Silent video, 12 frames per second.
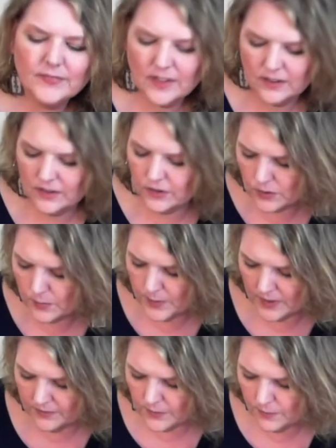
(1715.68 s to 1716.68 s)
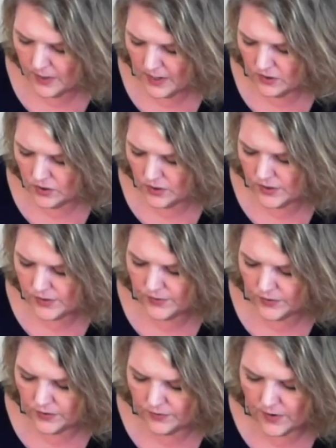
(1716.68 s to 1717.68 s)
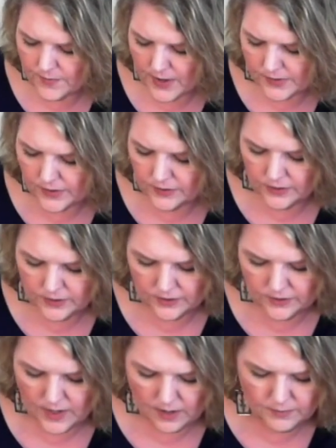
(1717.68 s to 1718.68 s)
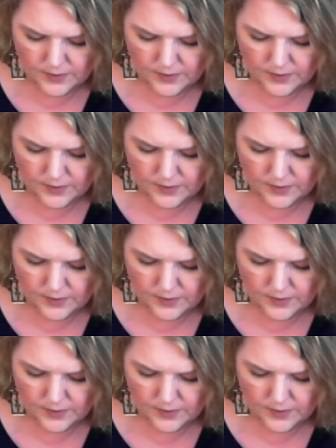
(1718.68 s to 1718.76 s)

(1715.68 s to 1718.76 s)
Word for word: There's a bit of impatience for divine masculine to do that,